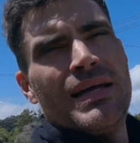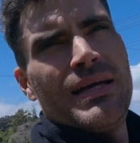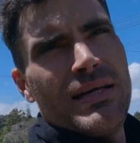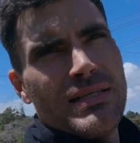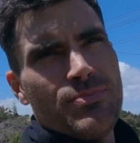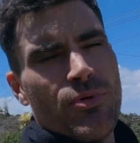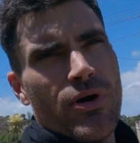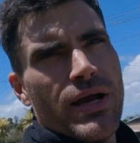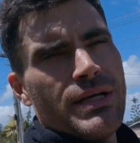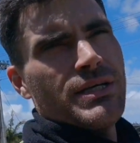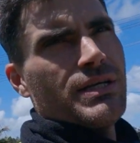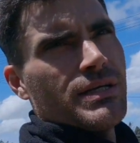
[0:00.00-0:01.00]

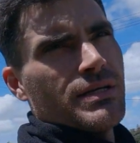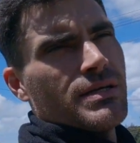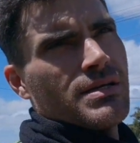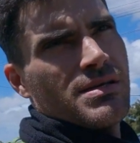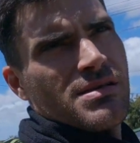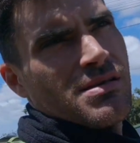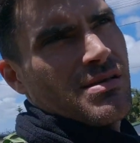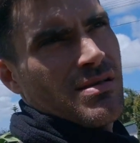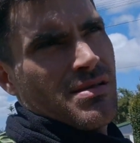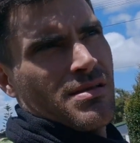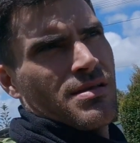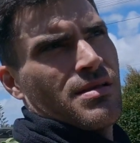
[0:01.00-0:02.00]
inspiration
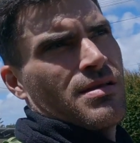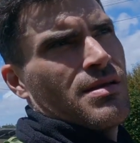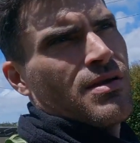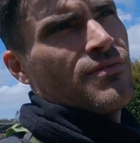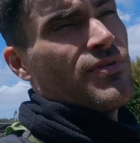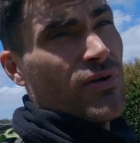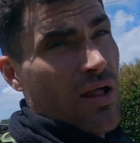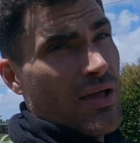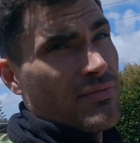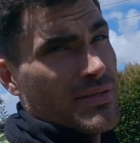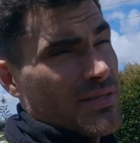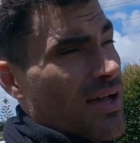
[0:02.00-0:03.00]
for
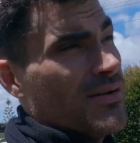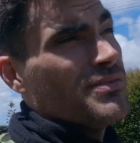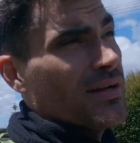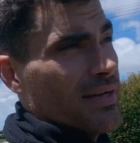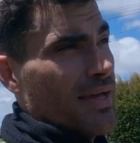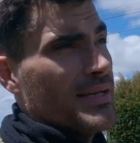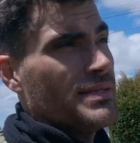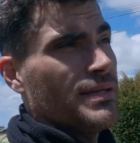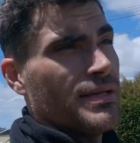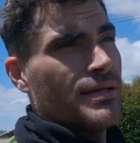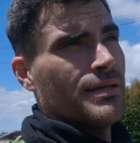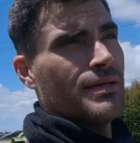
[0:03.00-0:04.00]
life itself, I guess.
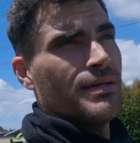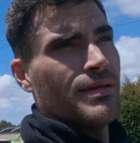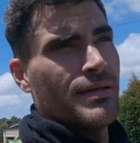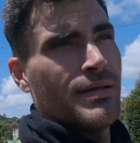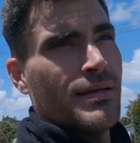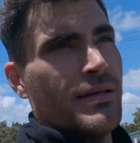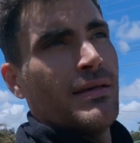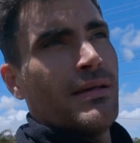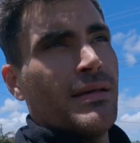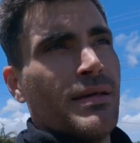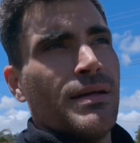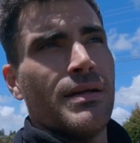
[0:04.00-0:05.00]

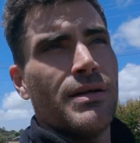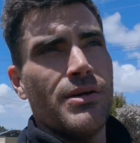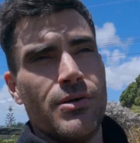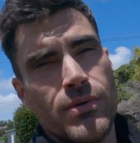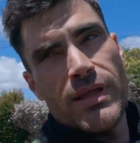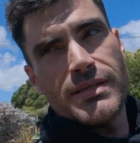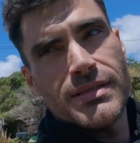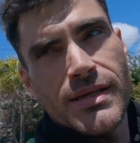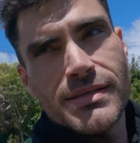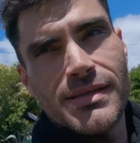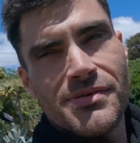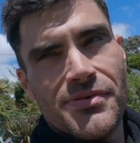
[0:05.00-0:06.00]
Cool. Well,
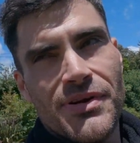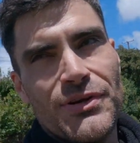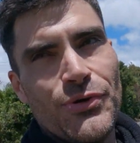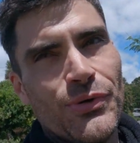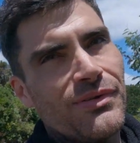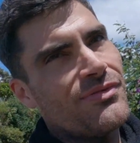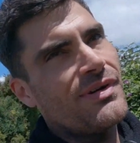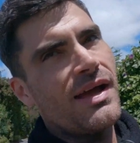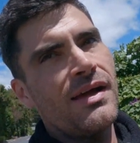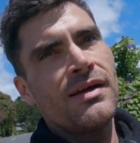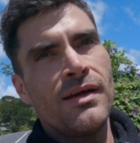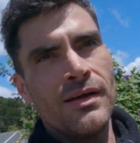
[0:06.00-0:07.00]
that's enough talking for now.
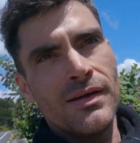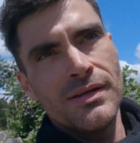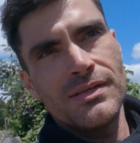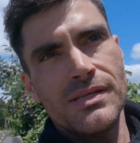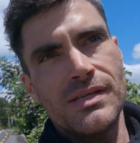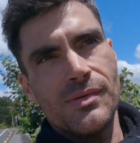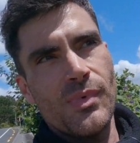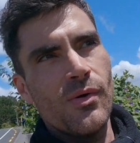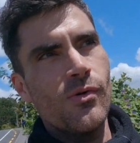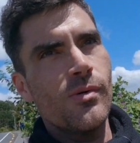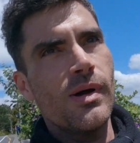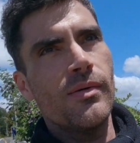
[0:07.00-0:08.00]
Just on my
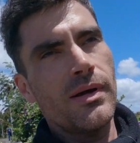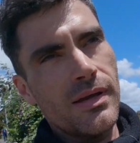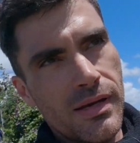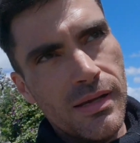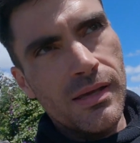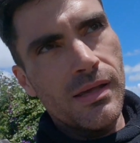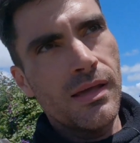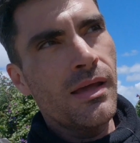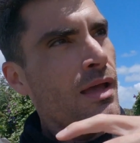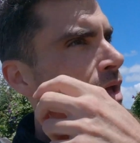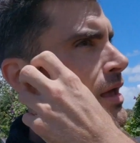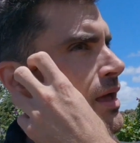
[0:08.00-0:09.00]
warm-up, gonna
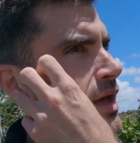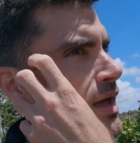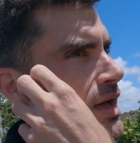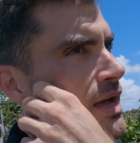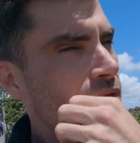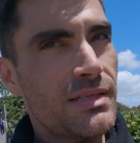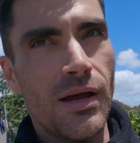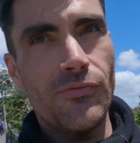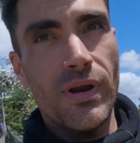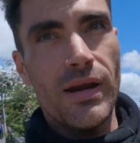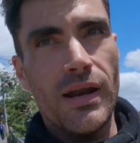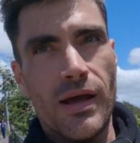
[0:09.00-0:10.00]
start
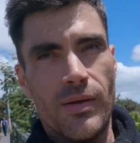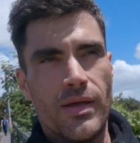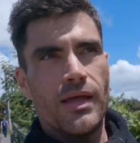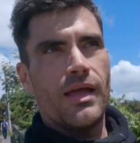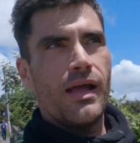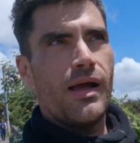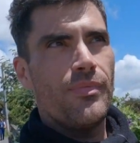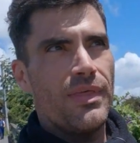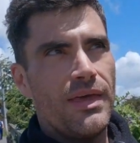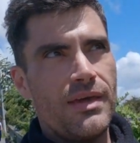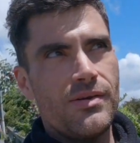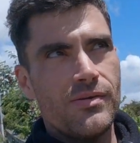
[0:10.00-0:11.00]
running up the
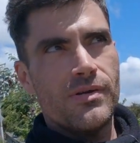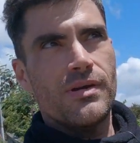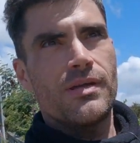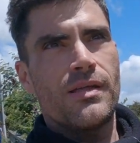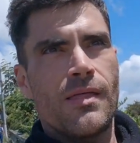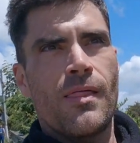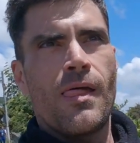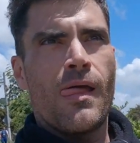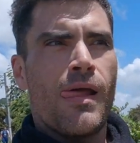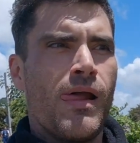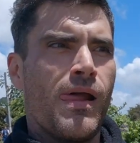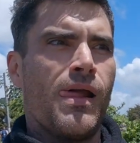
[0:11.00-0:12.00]
hill.
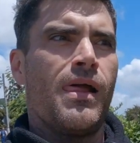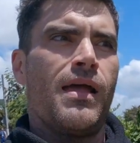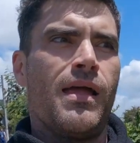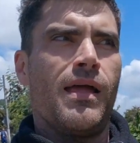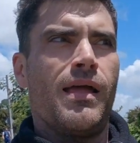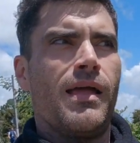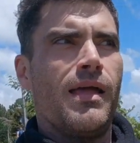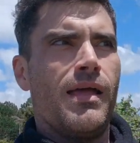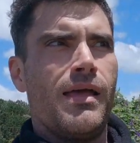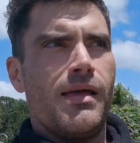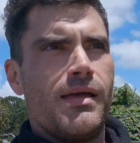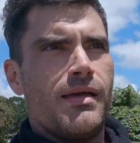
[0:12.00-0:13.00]

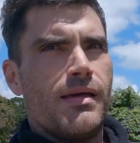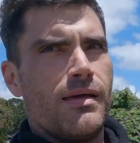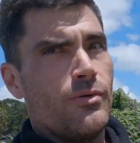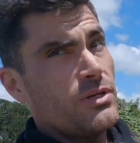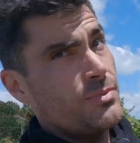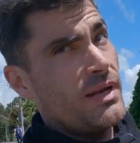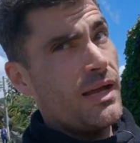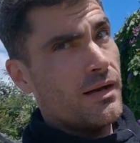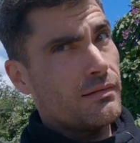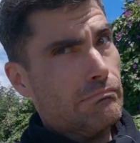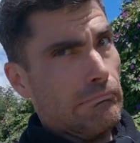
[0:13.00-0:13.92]
Wish me luck.